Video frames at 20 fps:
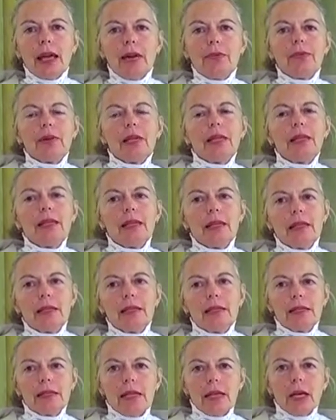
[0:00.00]
everything
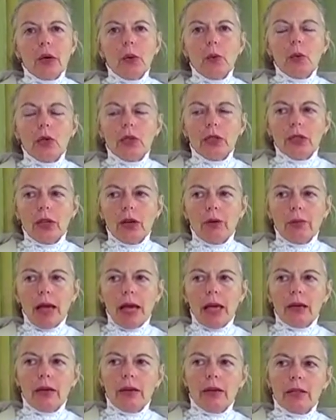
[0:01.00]
is equal no
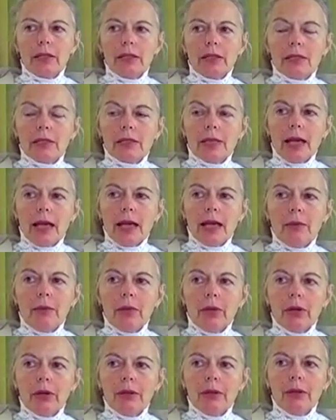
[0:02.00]
matter its
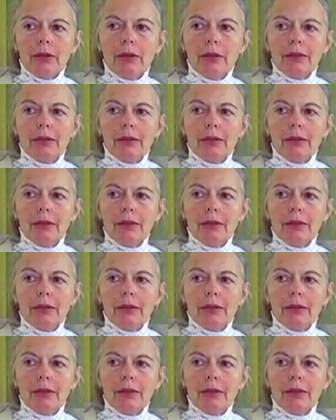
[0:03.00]
label.